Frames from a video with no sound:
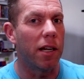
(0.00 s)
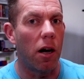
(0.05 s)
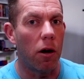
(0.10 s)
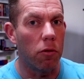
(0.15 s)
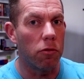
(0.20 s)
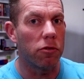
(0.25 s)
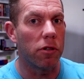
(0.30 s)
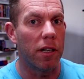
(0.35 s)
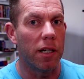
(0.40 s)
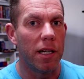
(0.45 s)

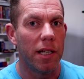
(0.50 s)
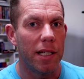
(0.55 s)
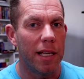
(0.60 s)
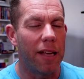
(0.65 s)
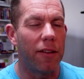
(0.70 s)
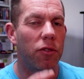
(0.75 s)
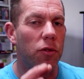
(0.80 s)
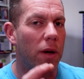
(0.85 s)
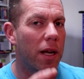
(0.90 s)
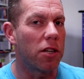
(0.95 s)
ultra
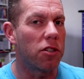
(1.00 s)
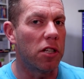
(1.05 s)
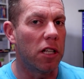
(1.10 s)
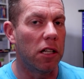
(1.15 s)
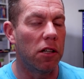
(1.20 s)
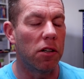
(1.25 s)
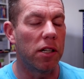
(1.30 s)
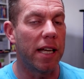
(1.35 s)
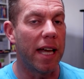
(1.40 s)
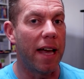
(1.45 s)
if you actually
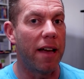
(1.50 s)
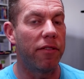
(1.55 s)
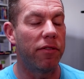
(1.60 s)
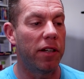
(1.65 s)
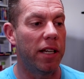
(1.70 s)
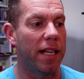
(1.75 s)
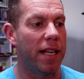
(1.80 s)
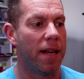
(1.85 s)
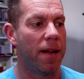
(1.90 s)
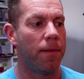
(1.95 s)
look
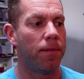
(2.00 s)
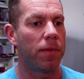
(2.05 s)
carefully,